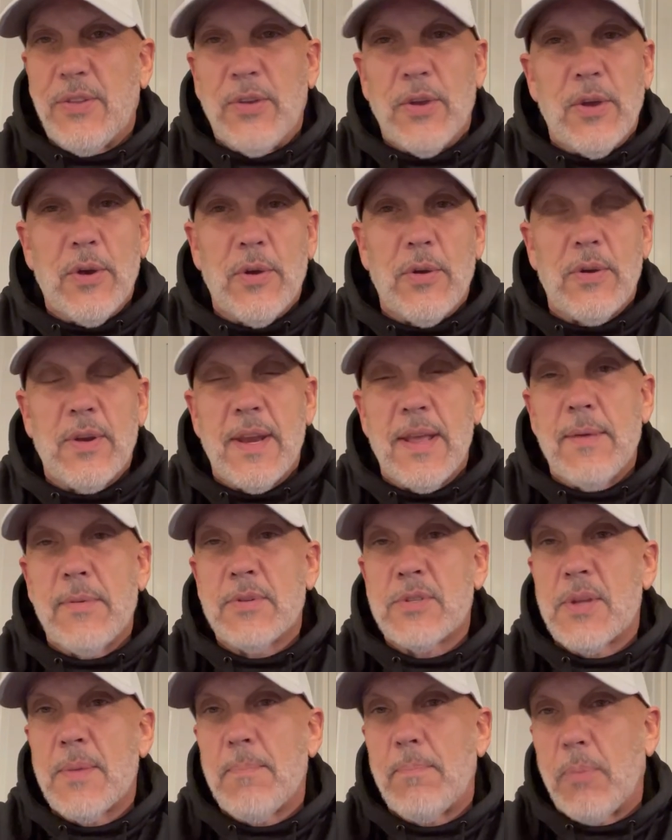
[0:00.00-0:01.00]
dude, and he
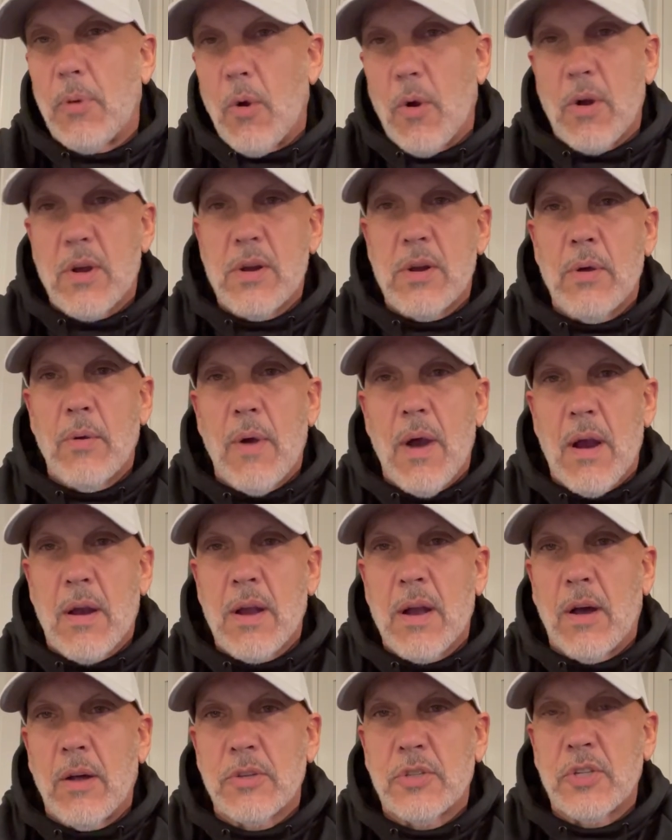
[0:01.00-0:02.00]
was important to our
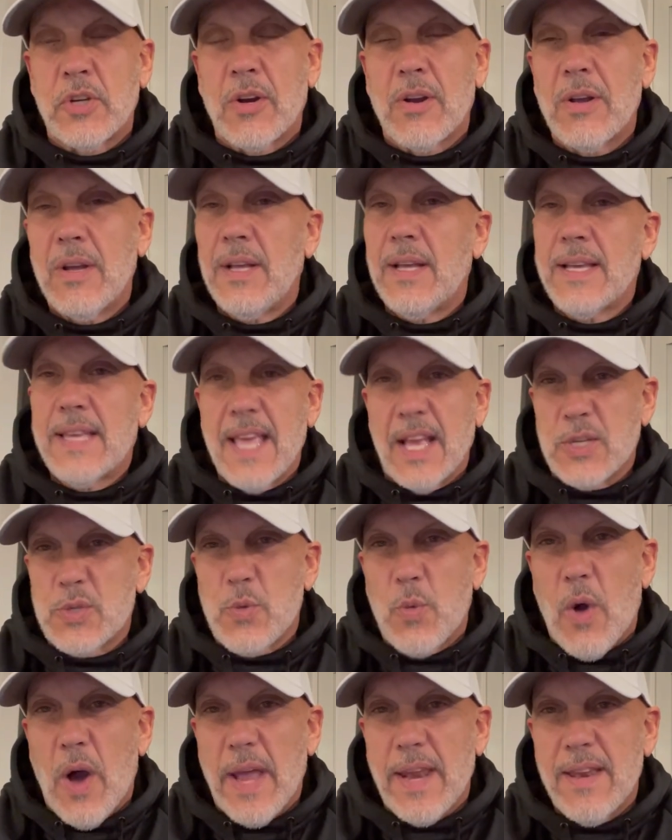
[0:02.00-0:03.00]
culture.
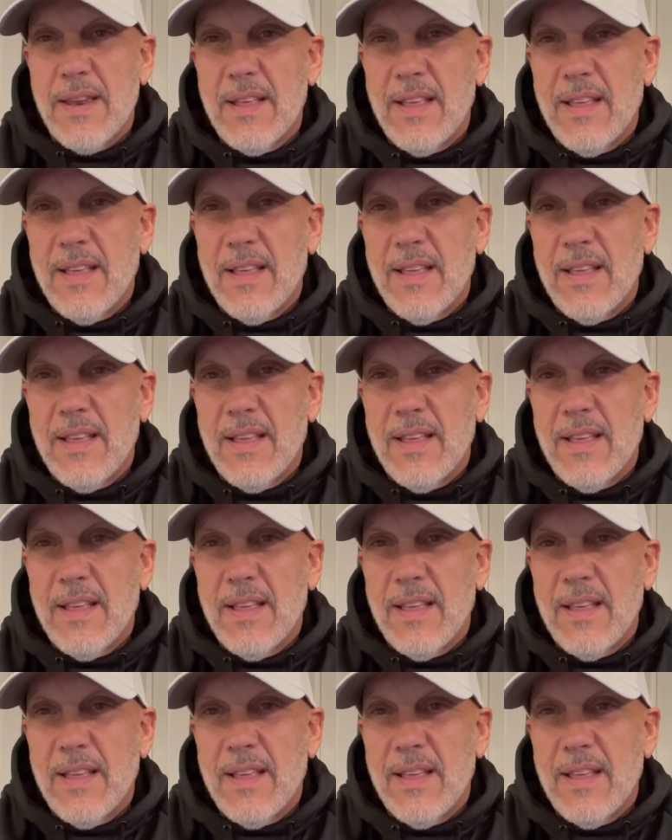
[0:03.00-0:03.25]
Guess what?